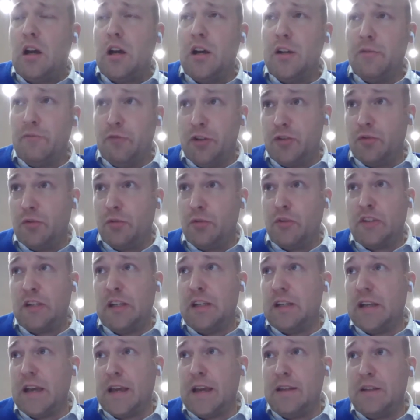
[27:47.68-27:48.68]
resource
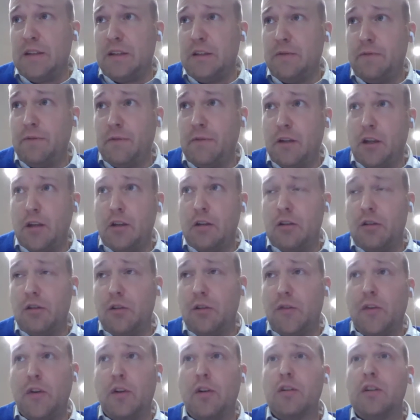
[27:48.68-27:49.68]
intensive for
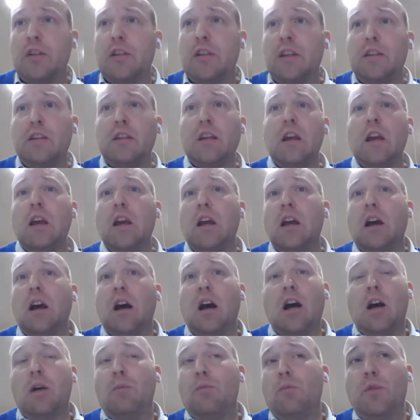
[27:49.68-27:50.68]
local authorities,
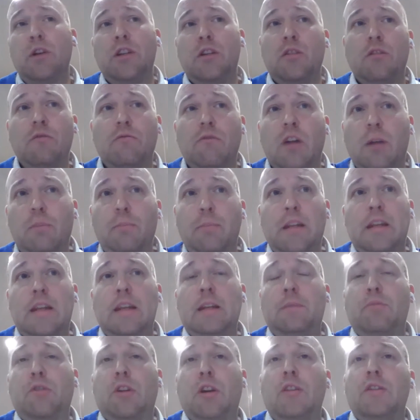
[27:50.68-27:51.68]
we do run
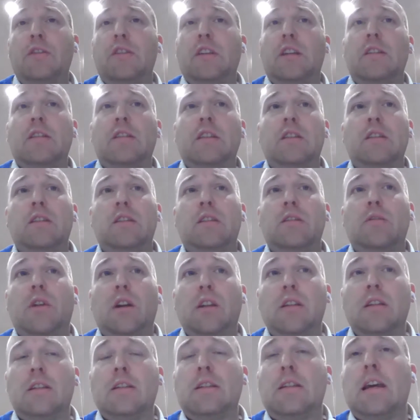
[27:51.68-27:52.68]
bidding processes to
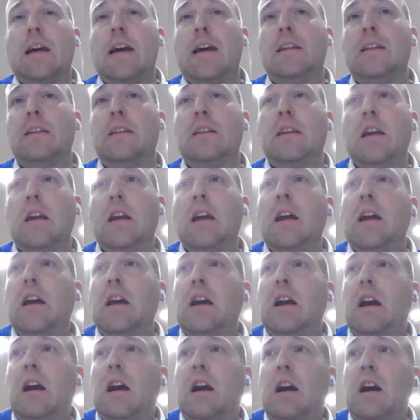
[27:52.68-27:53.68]
understand
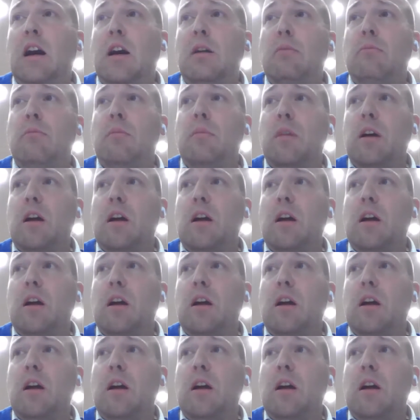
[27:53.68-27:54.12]
and